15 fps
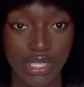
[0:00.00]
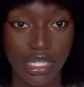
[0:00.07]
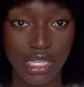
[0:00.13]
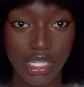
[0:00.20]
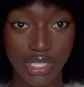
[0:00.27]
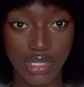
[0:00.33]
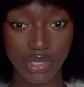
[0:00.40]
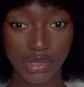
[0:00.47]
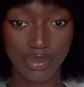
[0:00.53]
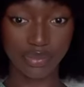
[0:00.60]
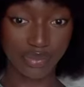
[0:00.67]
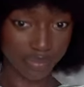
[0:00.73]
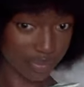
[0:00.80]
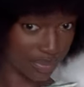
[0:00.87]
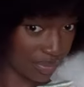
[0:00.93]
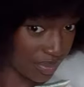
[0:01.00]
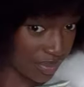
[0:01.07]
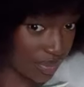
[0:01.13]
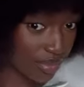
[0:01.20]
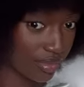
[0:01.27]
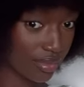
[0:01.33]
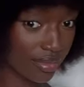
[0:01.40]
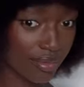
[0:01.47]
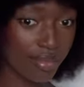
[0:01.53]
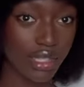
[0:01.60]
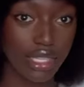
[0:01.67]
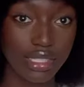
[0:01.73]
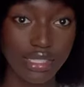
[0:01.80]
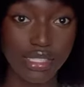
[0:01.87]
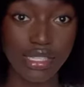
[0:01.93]
Um,
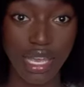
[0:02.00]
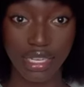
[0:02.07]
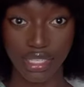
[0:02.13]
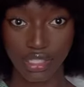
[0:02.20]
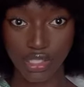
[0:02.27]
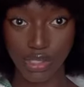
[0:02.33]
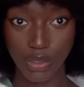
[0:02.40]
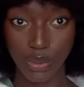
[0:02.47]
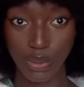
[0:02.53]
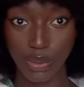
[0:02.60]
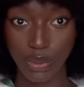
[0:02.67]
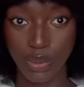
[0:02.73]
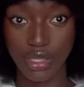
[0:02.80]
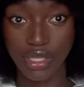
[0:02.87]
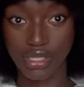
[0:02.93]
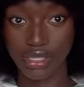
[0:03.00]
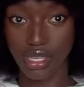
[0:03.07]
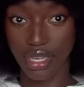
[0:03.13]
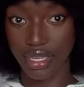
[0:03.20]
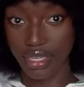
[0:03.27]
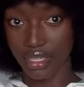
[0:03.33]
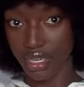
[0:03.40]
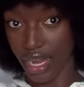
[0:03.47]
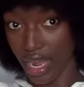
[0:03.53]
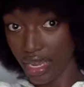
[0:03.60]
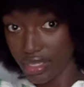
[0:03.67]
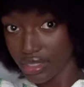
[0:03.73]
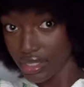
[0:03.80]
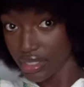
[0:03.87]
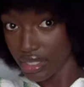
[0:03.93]
this is like a two. It's like a
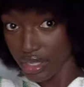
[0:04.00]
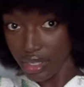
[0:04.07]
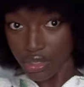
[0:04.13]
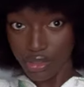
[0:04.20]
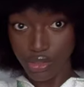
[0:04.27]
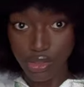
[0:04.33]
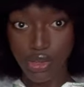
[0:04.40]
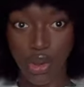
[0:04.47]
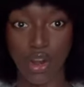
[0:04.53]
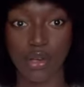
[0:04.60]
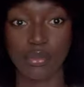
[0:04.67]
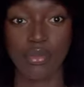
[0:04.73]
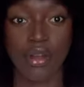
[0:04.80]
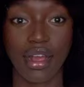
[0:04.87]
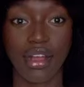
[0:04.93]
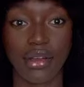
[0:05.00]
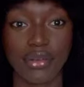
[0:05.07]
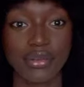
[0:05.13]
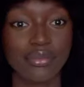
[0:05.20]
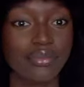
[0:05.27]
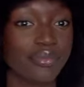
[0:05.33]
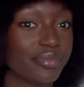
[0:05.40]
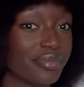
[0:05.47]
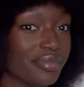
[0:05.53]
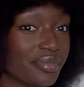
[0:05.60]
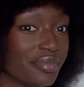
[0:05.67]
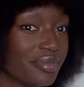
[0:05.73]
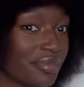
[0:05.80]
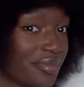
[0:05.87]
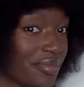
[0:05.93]
nice dark brown.
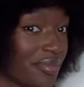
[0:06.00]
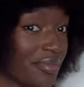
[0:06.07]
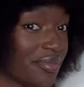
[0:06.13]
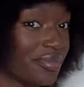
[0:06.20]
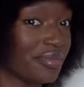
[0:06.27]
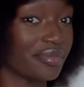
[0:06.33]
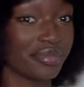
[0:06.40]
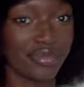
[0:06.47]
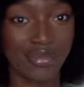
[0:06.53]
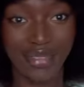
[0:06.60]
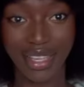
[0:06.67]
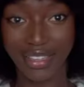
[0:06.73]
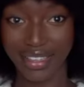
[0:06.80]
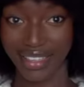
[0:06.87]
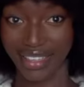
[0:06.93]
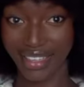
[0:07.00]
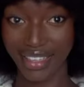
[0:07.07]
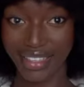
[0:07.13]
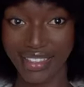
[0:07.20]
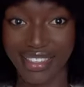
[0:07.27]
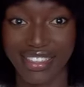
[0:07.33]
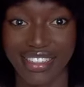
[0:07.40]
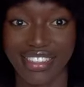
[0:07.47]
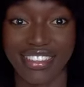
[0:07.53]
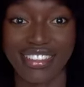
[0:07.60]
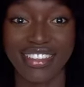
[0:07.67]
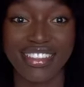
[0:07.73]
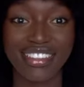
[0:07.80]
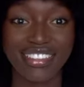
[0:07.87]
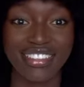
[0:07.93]
Yeah.
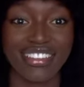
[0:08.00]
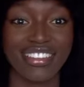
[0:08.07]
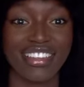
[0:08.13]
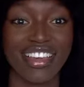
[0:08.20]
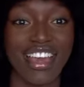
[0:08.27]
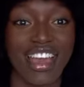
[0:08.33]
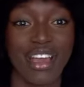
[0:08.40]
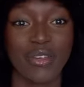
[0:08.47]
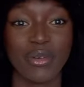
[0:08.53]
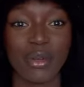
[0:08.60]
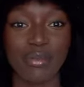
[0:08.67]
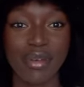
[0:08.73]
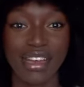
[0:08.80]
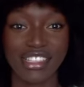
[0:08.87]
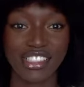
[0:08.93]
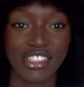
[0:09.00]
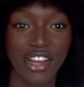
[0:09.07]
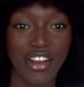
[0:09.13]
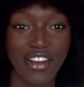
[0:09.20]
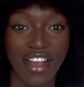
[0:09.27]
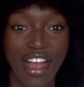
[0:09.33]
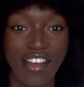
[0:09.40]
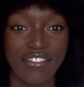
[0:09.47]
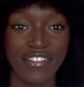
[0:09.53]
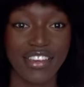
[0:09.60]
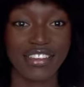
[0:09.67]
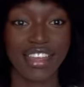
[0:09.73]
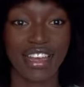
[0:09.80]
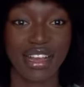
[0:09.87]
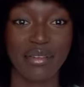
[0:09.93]
And with my shirt, I feel
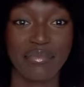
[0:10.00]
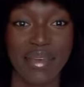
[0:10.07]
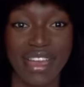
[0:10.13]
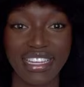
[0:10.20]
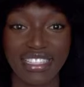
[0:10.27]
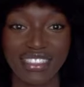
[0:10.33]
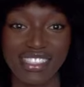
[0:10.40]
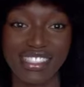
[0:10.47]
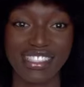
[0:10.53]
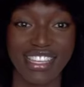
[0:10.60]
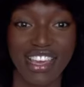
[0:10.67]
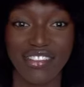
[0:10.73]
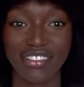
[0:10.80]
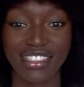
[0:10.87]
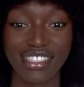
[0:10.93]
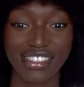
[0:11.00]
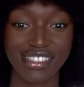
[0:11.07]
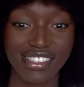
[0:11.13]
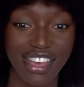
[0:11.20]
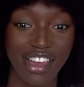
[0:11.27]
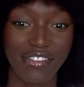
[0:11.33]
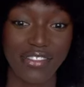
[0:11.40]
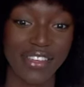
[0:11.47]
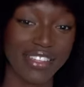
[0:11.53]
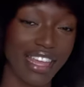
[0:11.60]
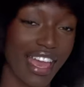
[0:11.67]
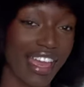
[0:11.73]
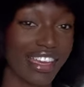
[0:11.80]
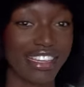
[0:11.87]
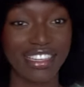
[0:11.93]
like I'm back in the 70s. I feel
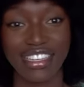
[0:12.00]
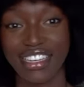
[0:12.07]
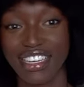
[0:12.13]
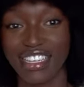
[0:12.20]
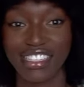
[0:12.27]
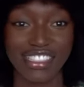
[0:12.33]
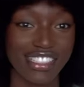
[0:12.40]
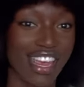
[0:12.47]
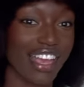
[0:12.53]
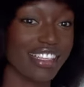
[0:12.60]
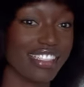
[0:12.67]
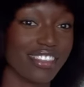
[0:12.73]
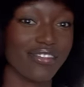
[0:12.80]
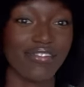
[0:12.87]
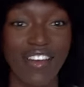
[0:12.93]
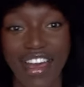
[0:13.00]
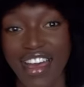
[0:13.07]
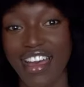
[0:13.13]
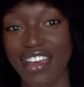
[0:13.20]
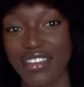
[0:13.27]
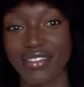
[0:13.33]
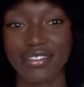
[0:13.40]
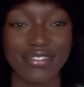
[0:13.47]
like Jackson 5